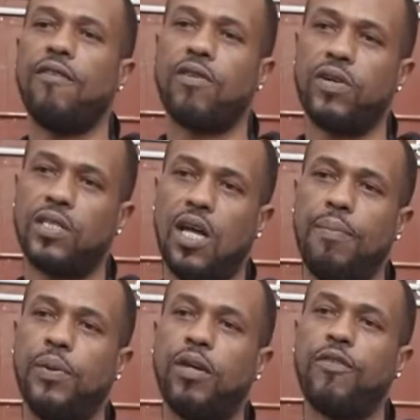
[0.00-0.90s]
For
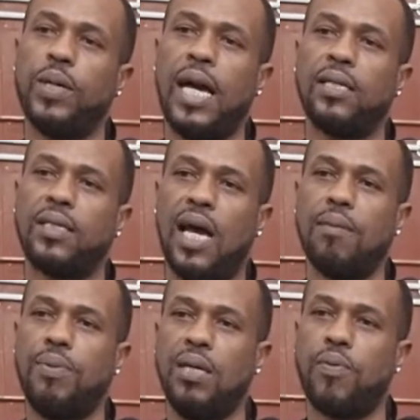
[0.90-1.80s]
example, if we had a
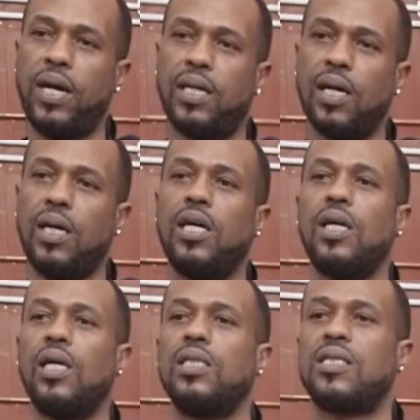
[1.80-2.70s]
type B breaker,
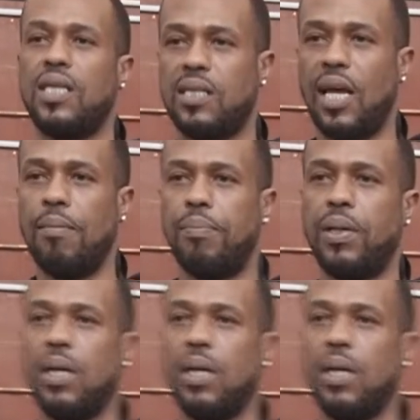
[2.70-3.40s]
6 amp,